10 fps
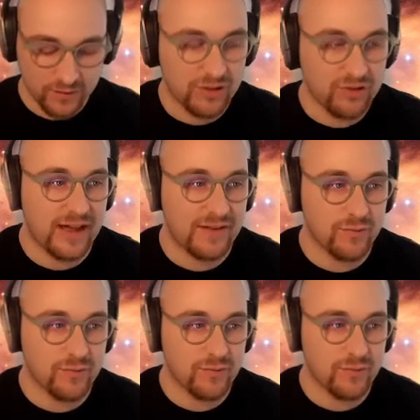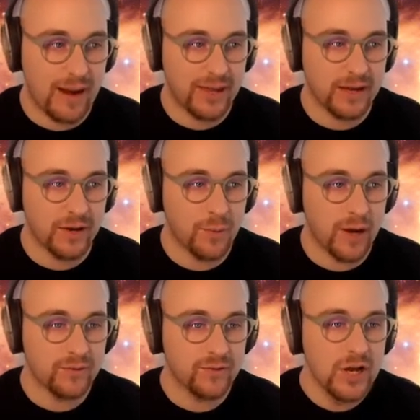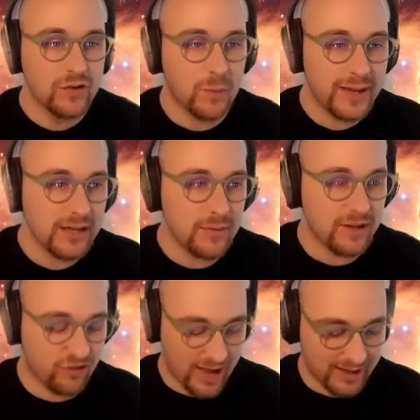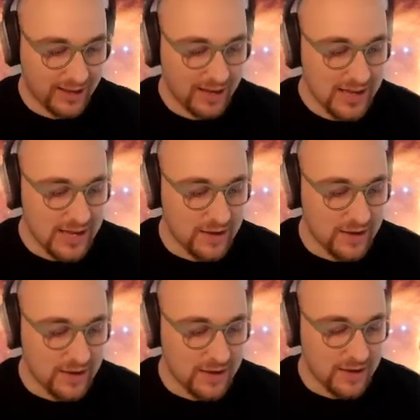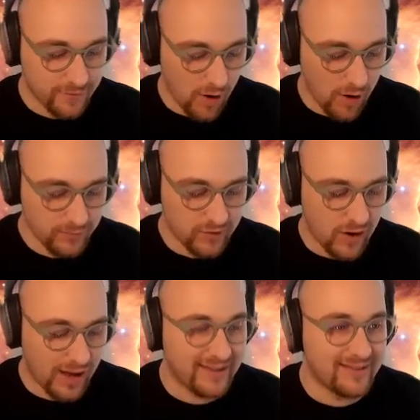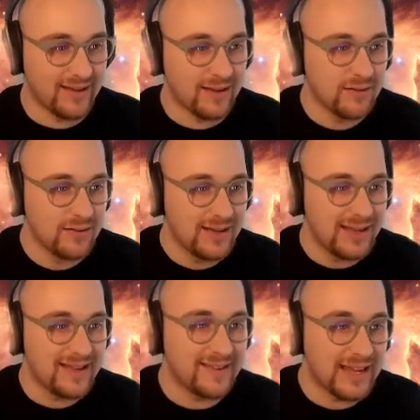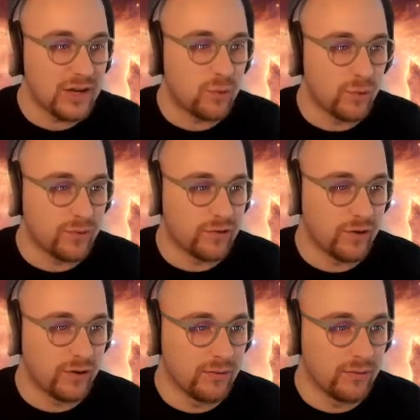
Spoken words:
so we just have to wrap it in quotes. So we're going to be checking if the from.id is equal to